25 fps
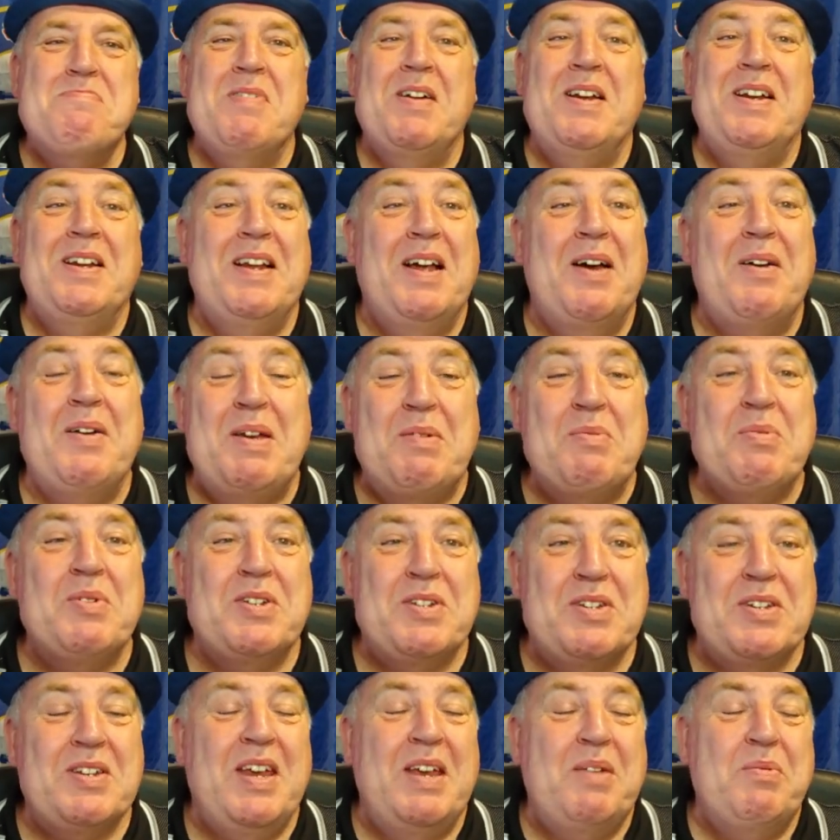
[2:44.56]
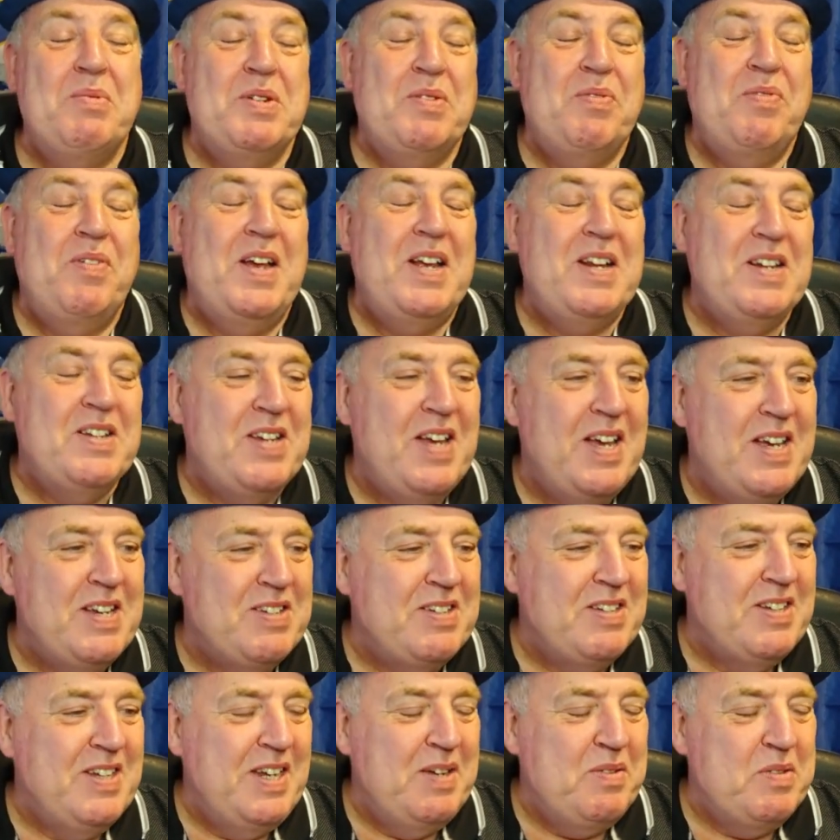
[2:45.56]
But no, he was
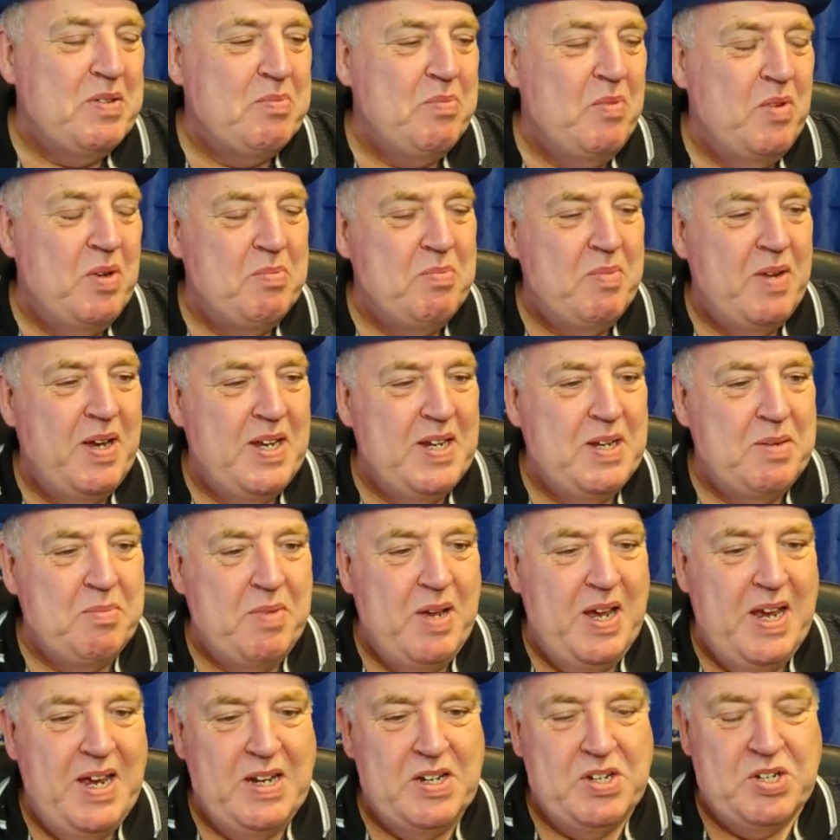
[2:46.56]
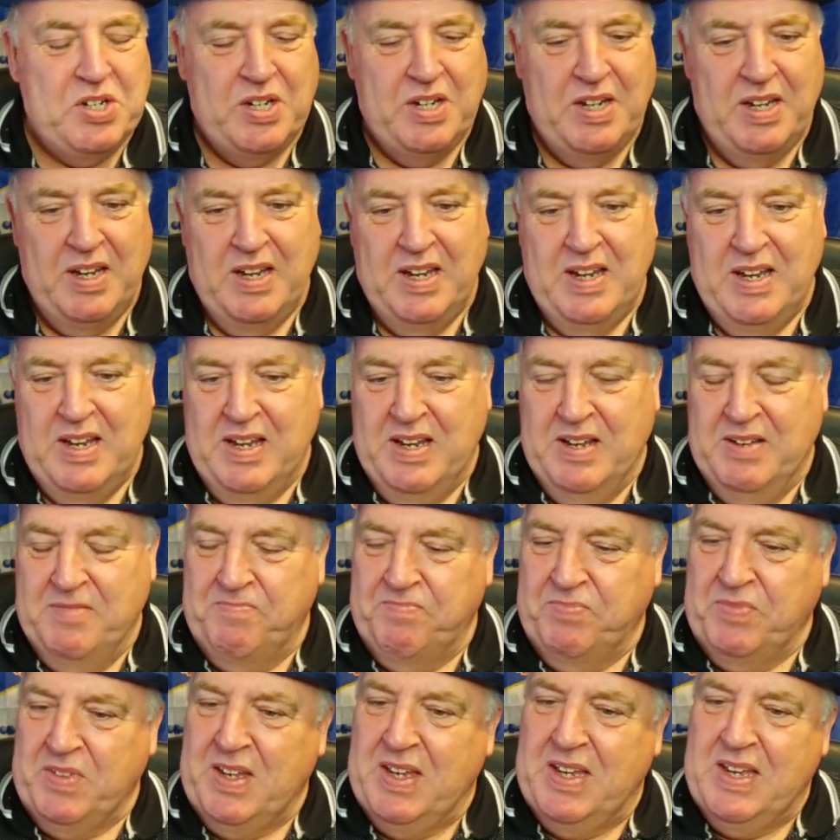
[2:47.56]
fantastic. He was my man of the match.
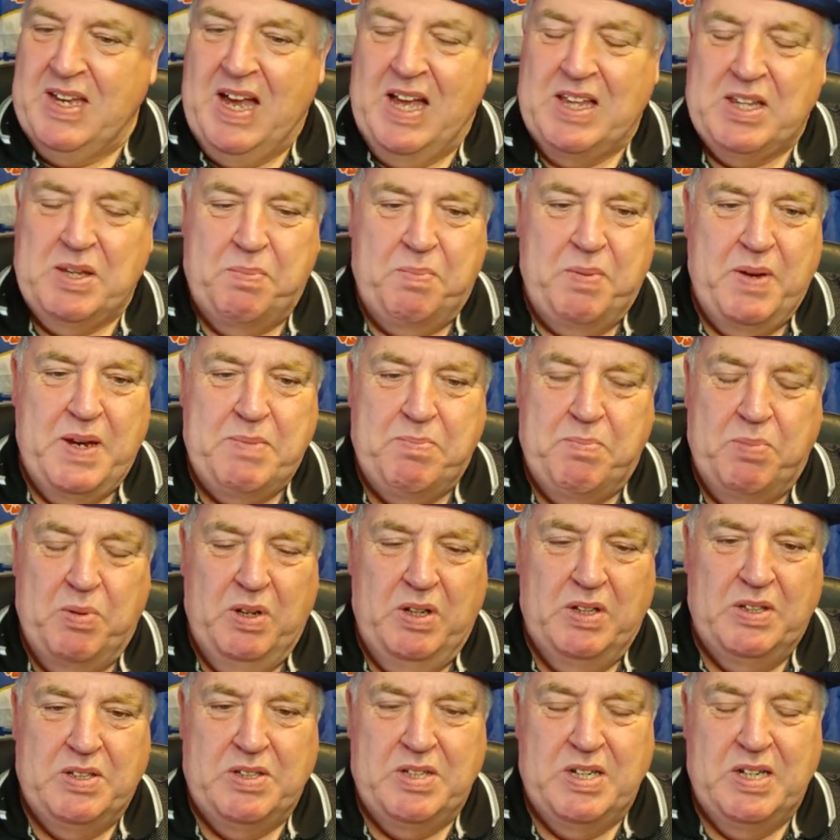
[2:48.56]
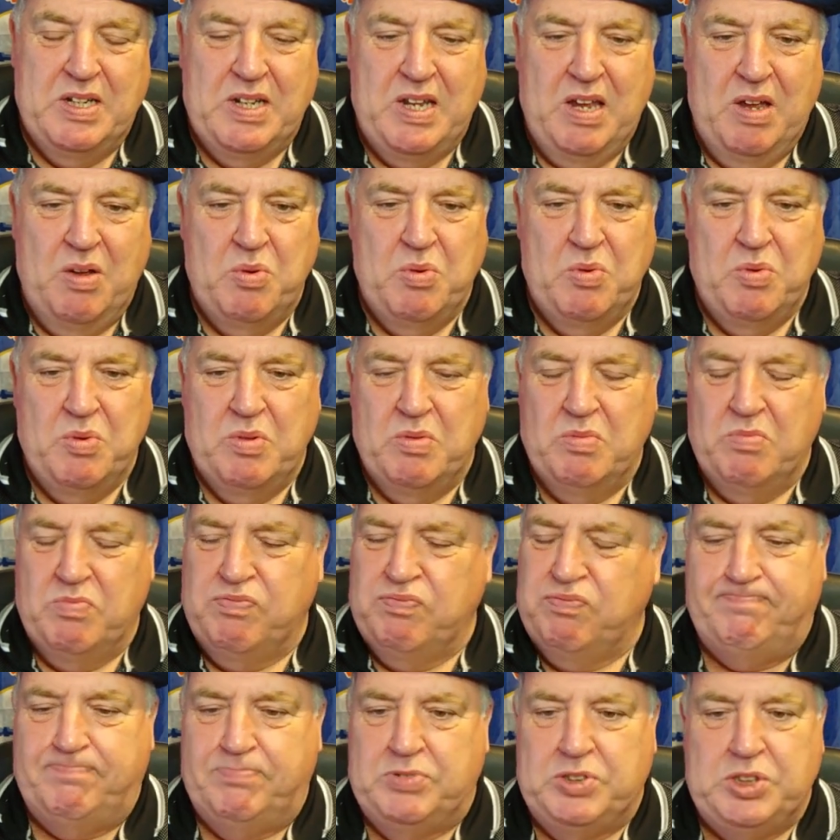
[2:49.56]
Other people to note,
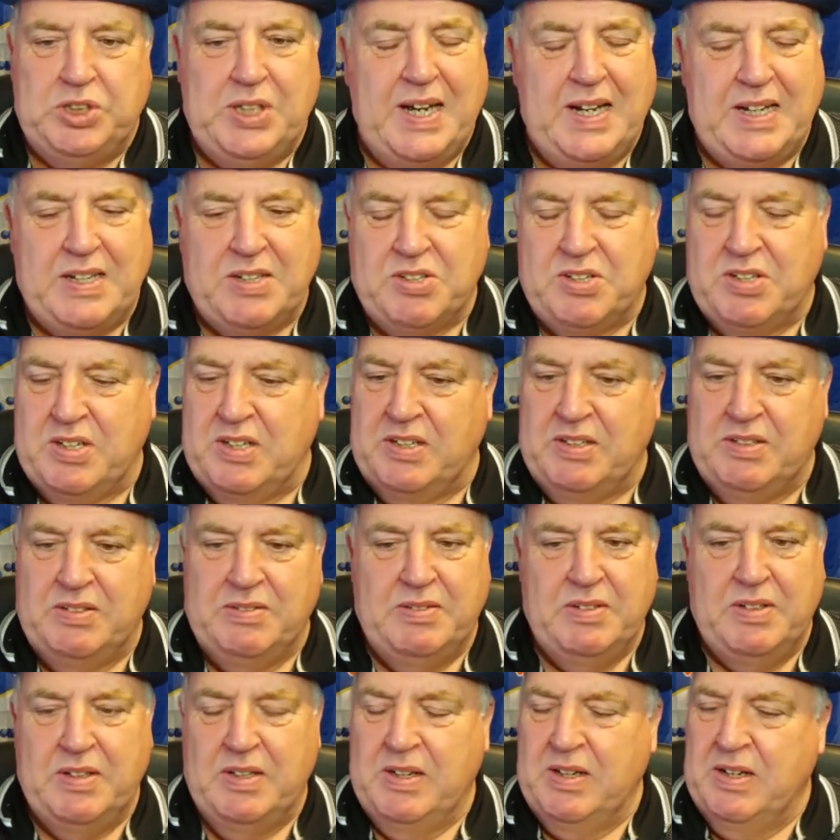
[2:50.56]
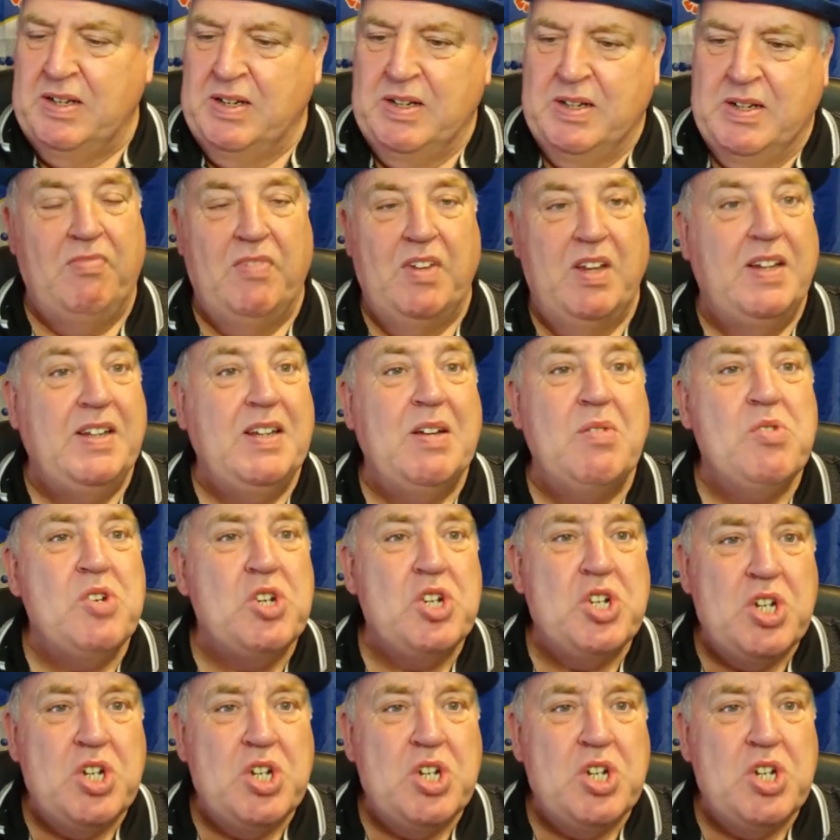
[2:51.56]
Jackson, he don't